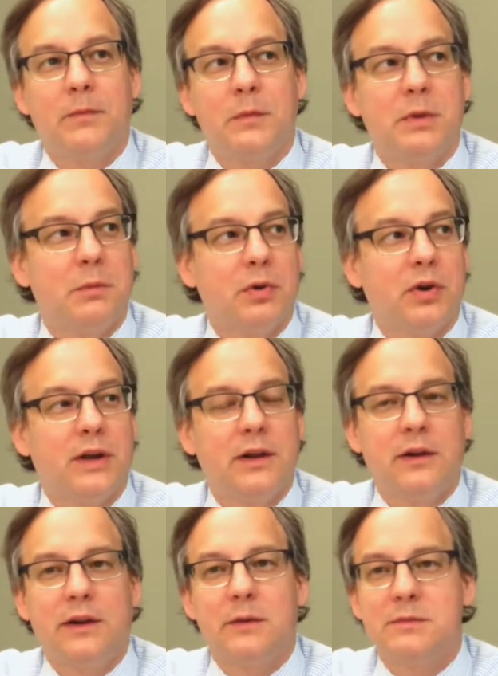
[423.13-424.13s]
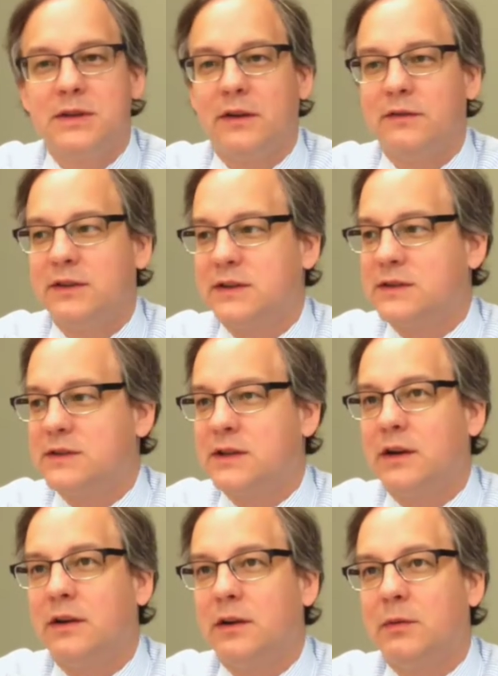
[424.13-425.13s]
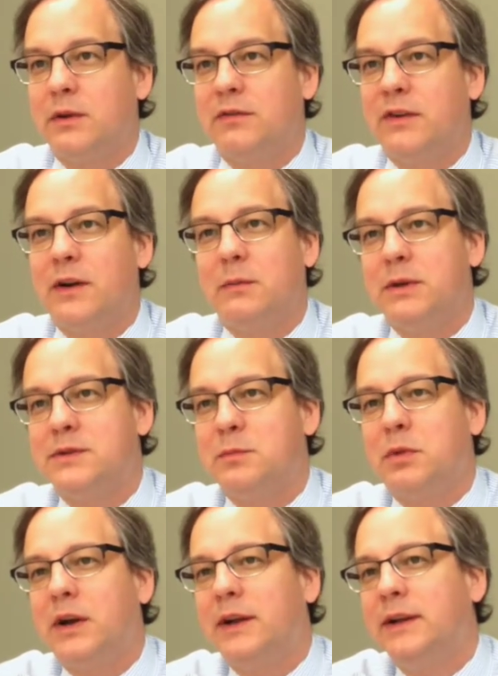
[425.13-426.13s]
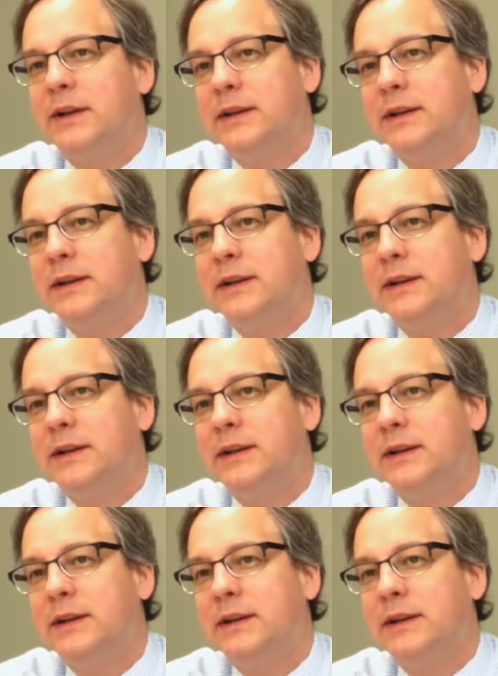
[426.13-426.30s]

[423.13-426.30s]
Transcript: people are killing themselves necessarily with a fine piece of bread.